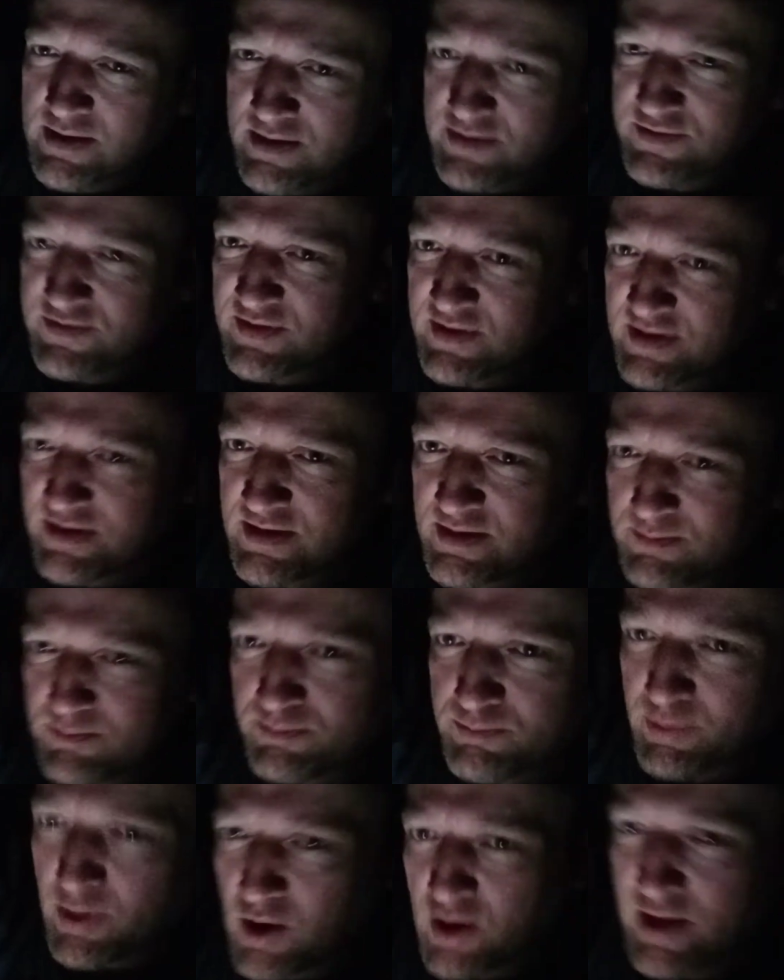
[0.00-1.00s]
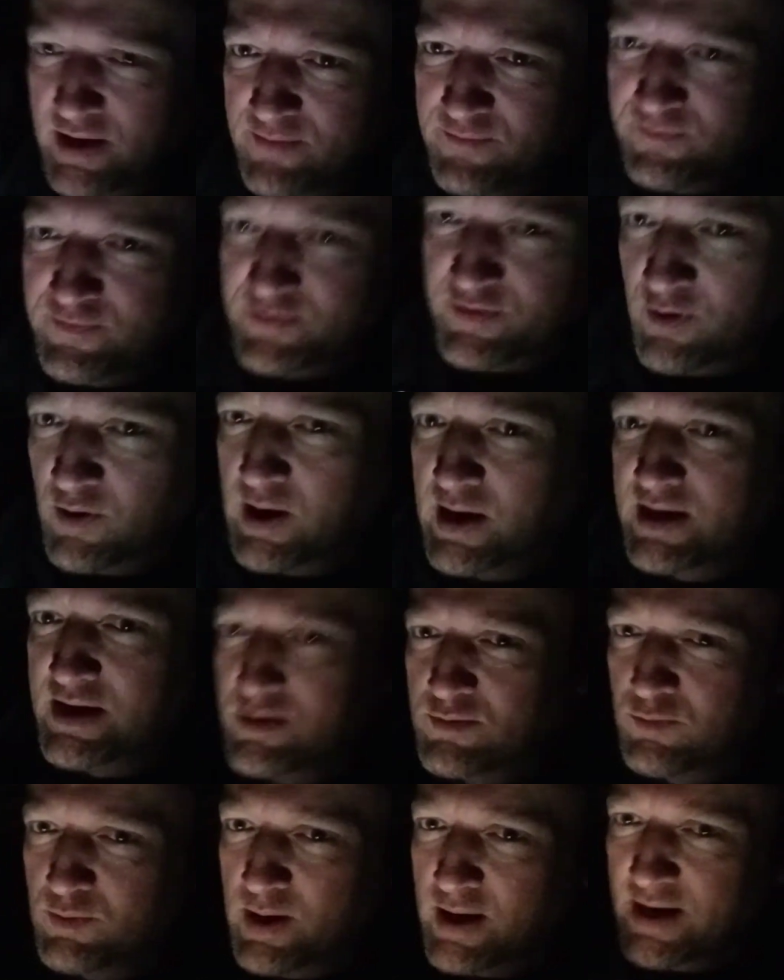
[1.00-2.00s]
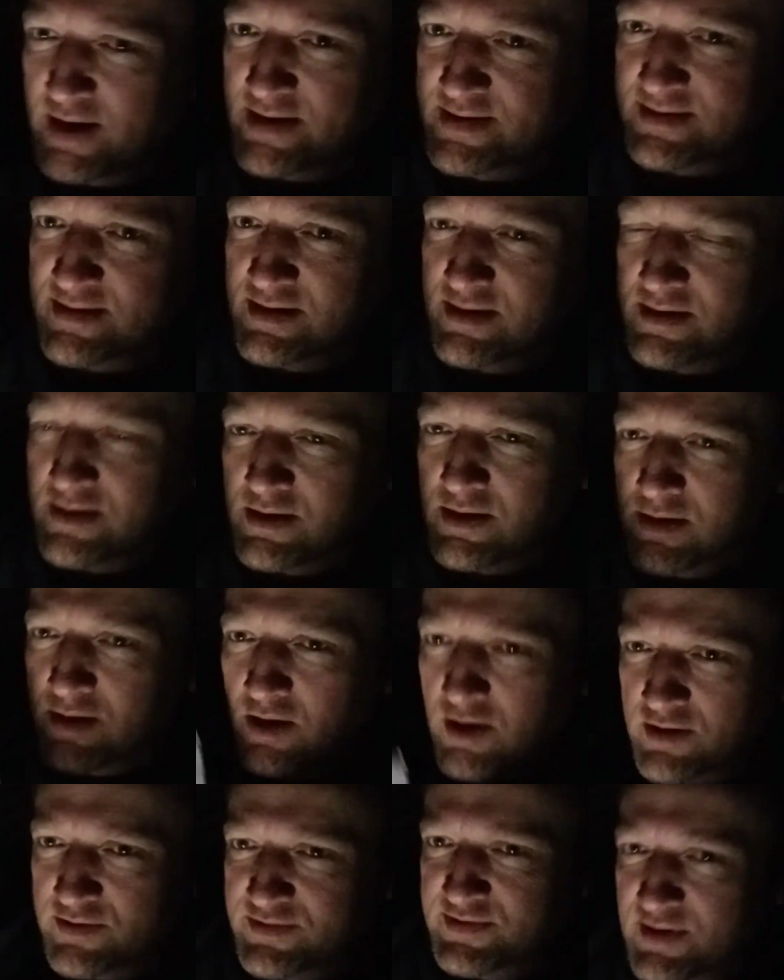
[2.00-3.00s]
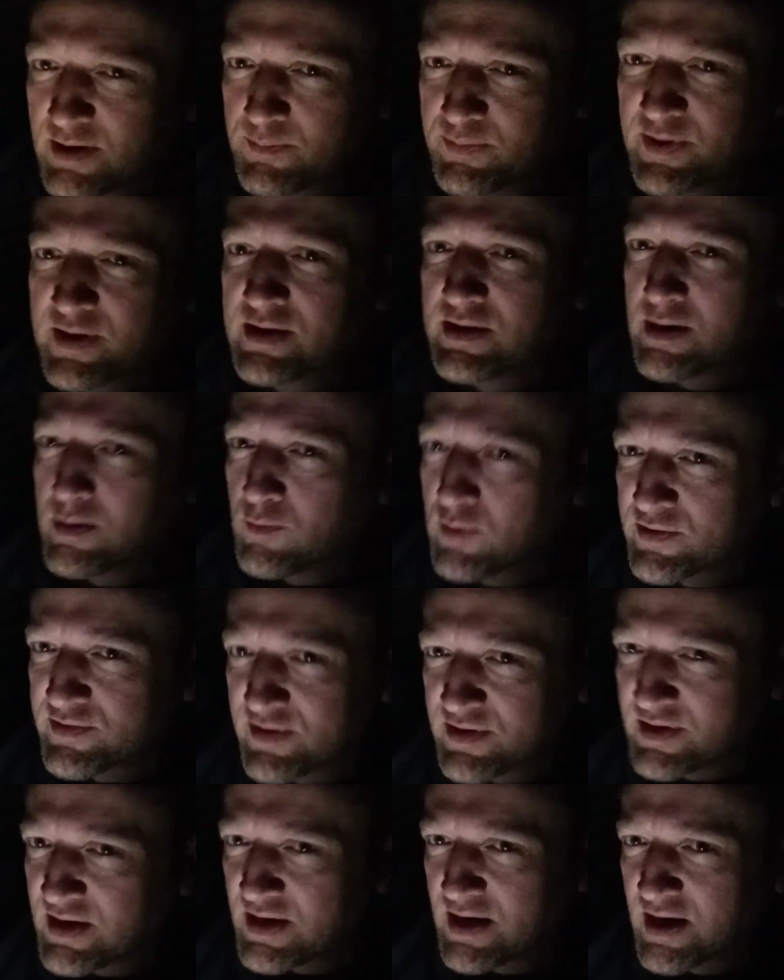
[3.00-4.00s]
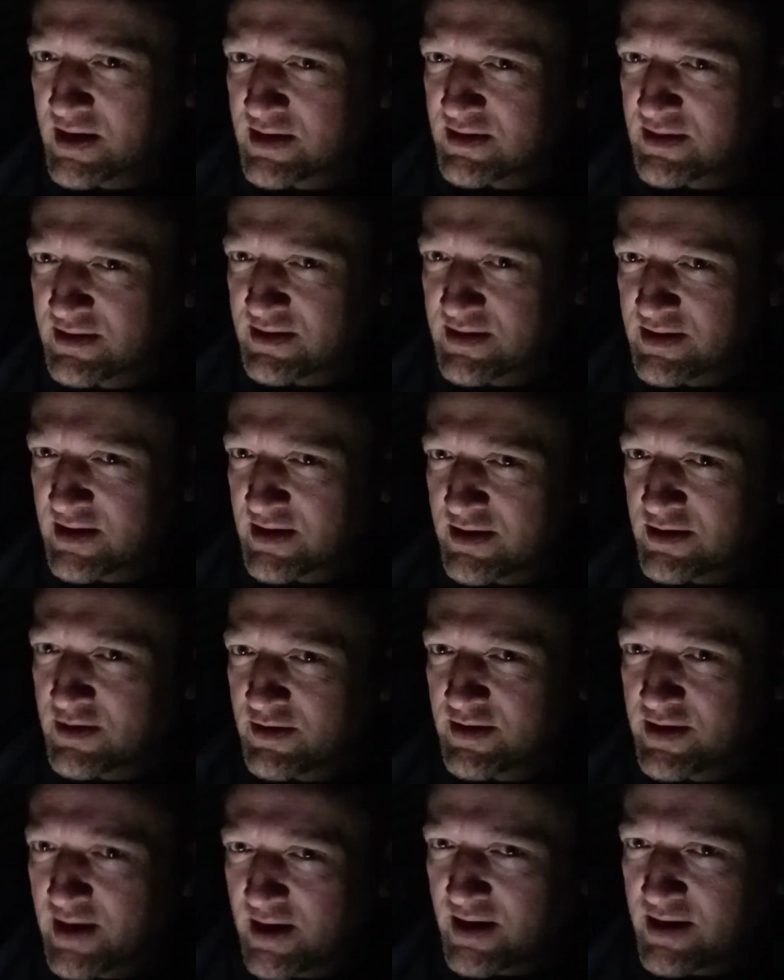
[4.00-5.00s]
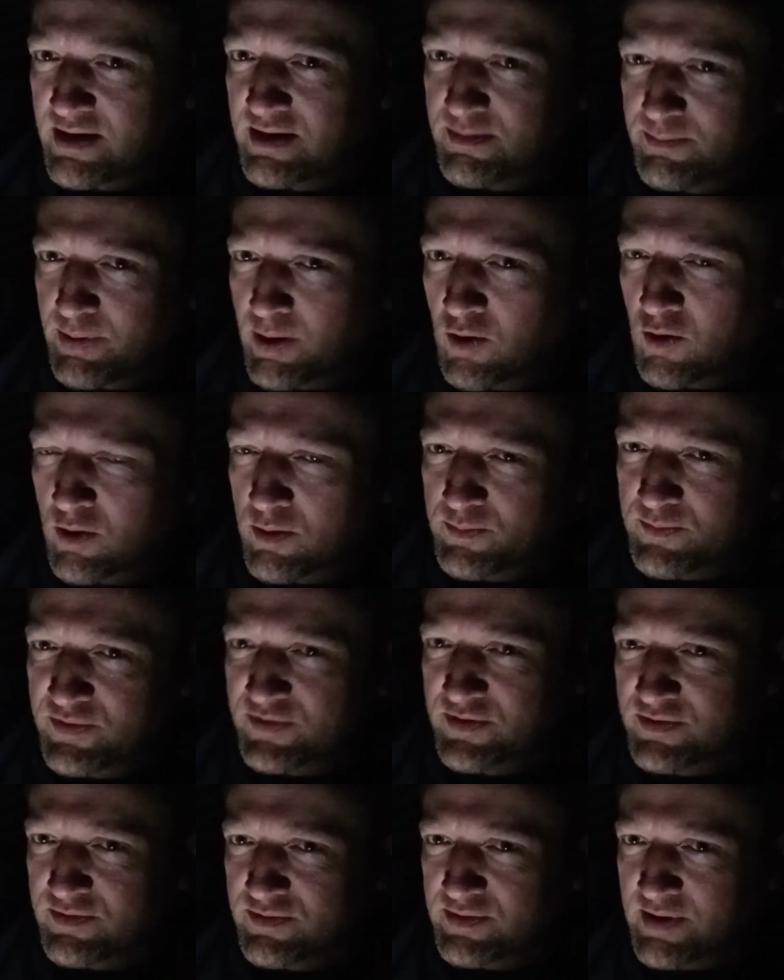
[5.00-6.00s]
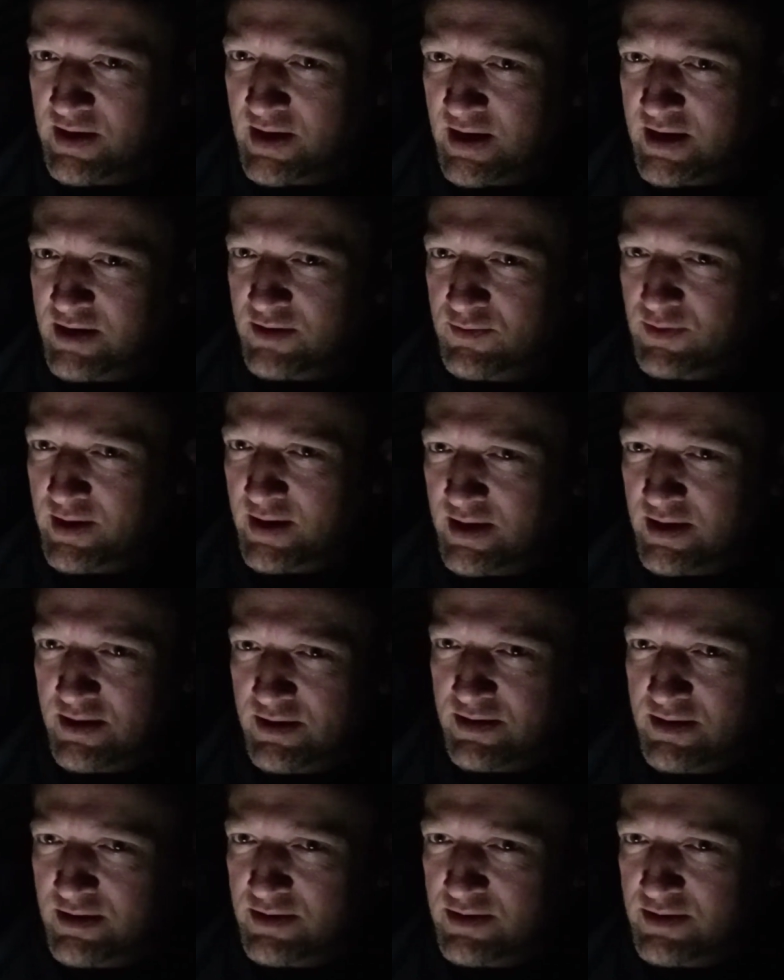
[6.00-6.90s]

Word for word: And she bought it so I could write on something that wasn't connected to the internet poems that I could write,